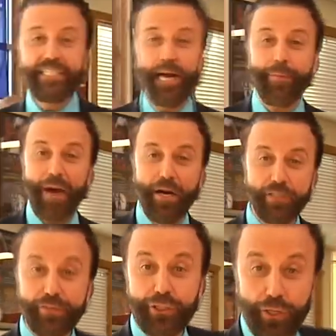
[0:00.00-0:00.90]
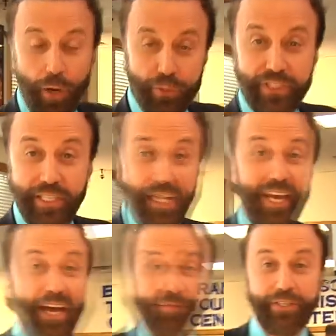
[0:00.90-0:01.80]
The amount of shows that they
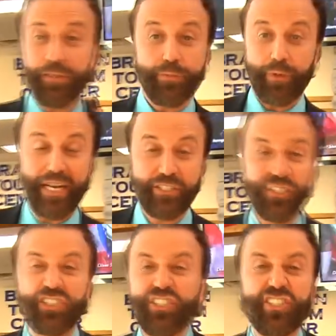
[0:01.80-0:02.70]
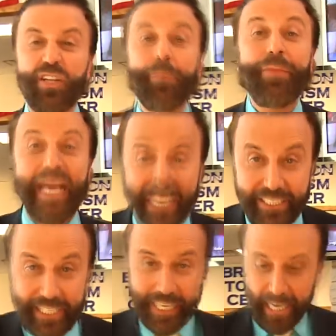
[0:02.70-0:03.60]
have here in Branson is just
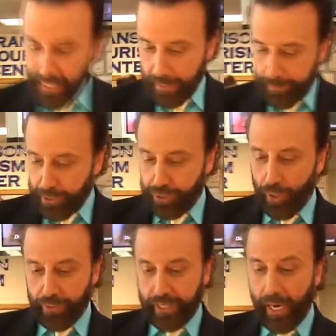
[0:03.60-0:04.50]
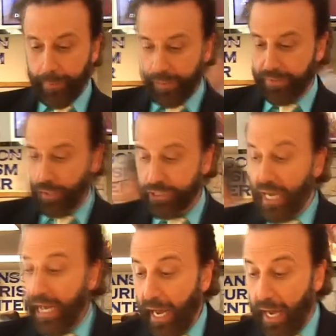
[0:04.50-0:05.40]
amazing. Let me show you a couple of those.
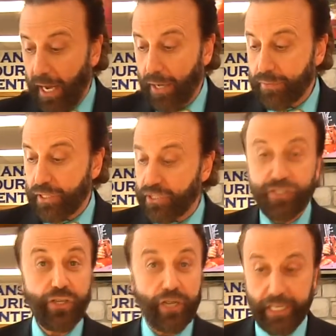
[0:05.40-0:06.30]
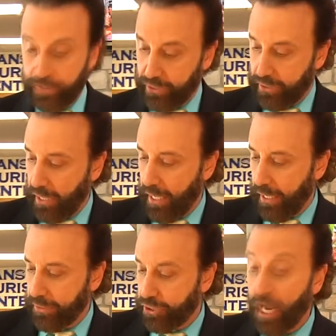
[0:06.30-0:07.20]
Uh, circus,
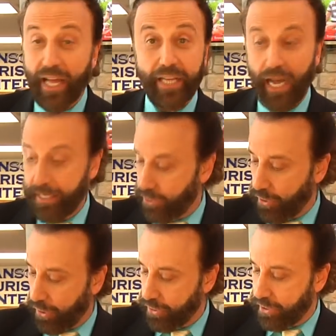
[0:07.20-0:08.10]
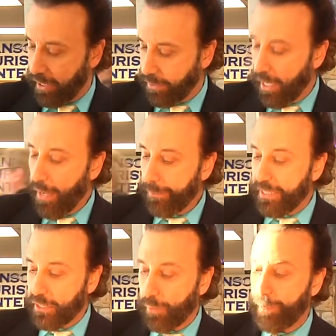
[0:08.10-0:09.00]
uh, Shanghai Circus, then
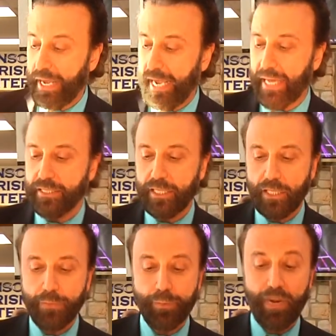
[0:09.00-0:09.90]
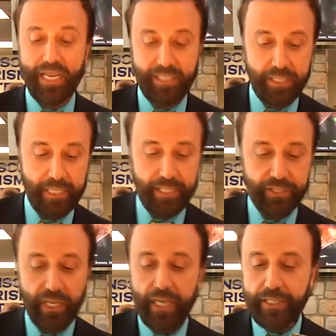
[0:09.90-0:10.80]
Peter Pan, then
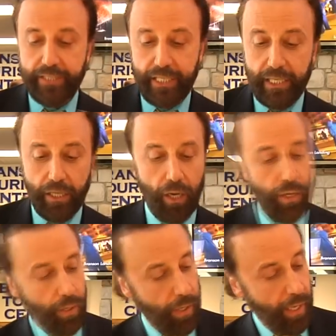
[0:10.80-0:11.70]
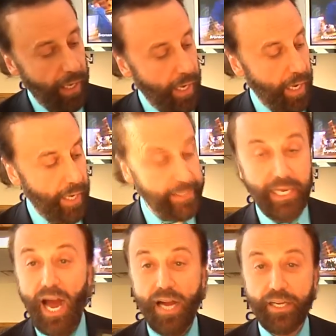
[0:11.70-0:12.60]
Presley's, Dino, uh,
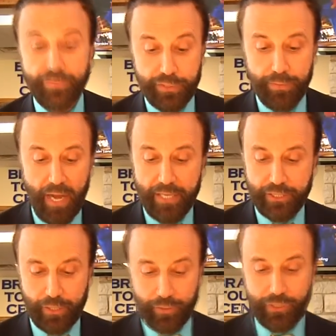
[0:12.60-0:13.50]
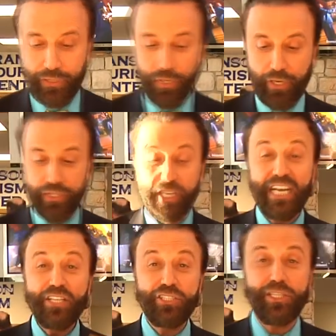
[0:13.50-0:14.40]
Yakov's Moscow Circus,
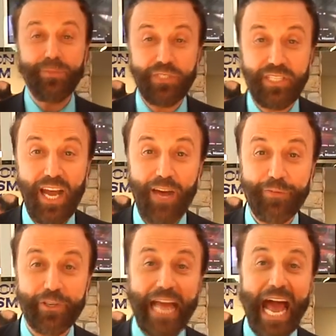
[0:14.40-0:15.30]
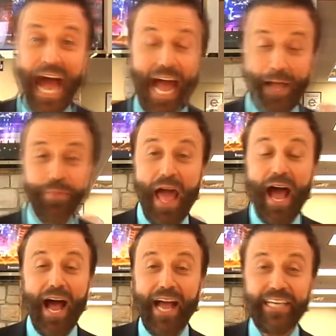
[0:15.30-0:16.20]
Jim Stafford. I,
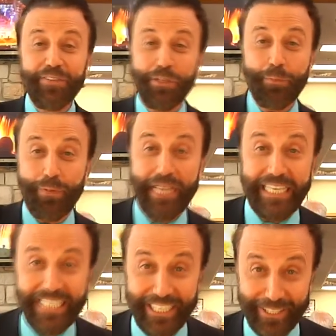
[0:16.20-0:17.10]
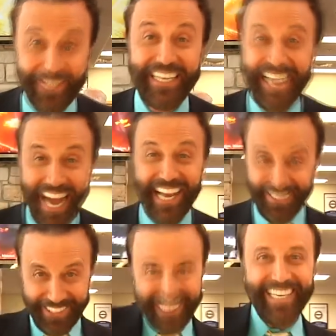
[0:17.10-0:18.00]
I even play here. I
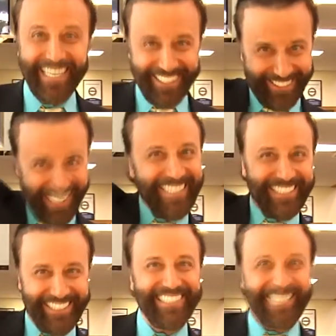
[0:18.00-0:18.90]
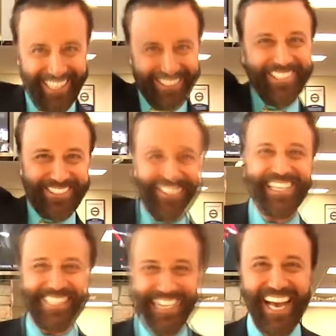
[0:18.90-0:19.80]
have a theater right down the
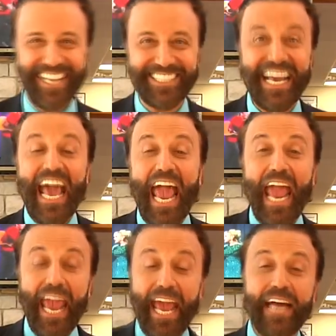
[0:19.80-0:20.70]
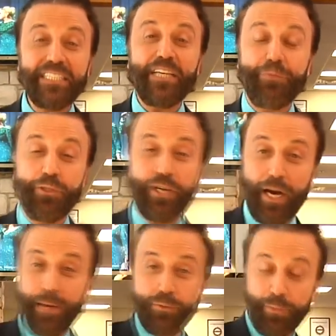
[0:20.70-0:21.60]
street, yes. And if you
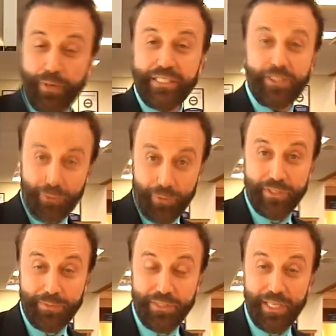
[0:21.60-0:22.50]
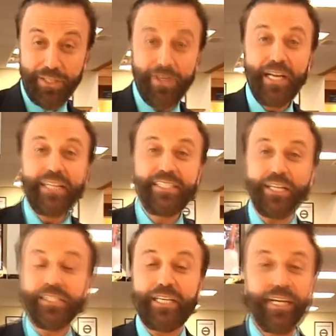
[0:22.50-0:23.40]
come to Branson Tourism Center,
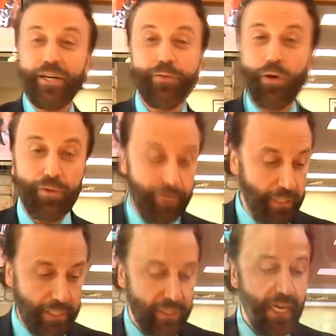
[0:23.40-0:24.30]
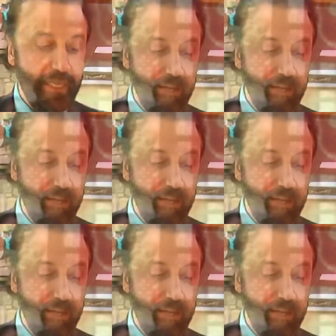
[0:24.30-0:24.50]
they'll take care of all of your needs.